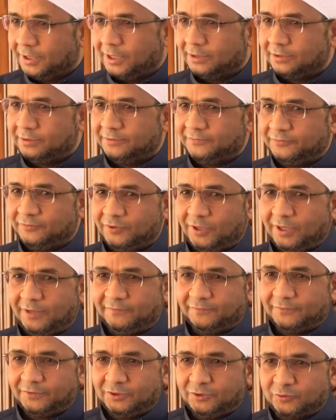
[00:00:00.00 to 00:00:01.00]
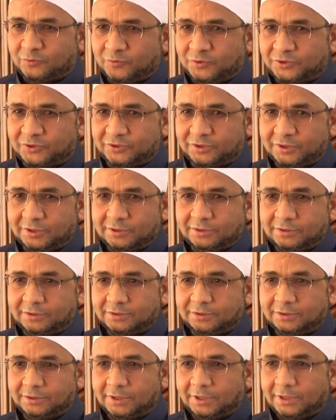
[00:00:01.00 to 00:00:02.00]
And if you have any
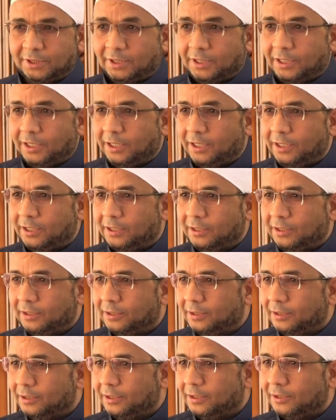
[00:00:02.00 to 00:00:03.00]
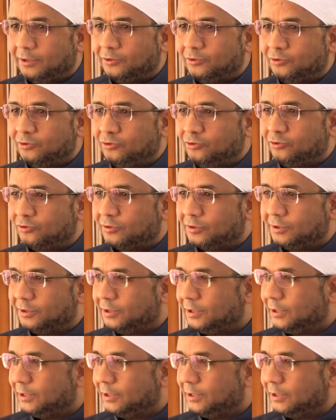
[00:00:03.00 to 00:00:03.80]
question or